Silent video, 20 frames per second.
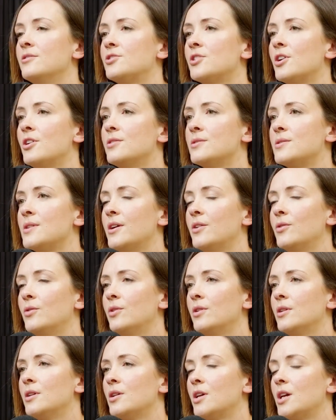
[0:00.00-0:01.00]
Giles,
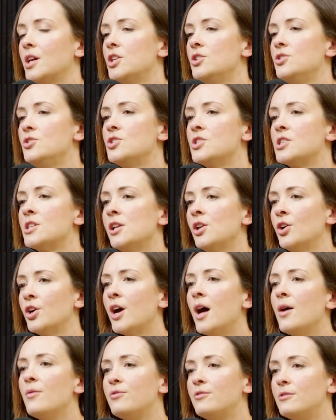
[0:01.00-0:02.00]
can you just look
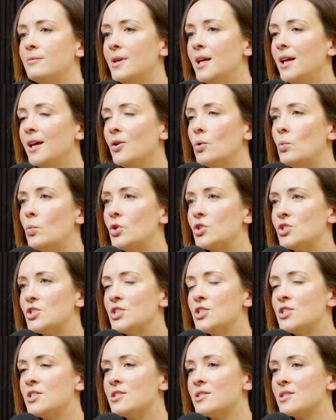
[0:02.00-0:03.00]
up for me? Mm. What
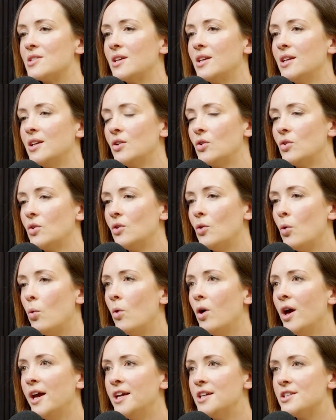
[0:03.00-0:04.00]
does
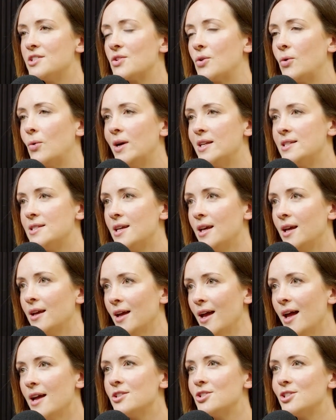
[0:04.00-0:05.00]
quiet quitting
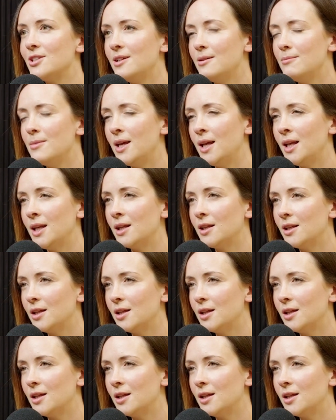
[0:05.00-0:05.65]
actually mean?